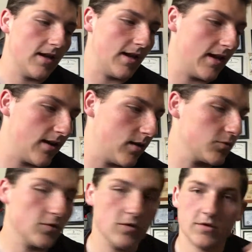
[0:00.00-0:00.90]
and I'm
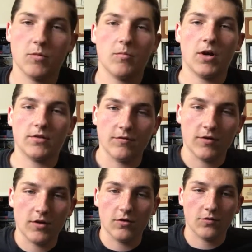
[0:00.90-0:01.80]
doing some unboxing
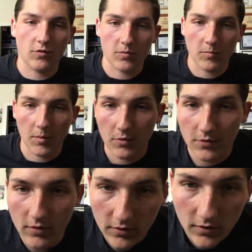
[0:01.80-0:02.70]
videos for my
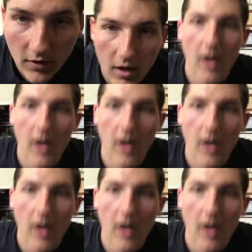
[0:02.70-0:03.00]
business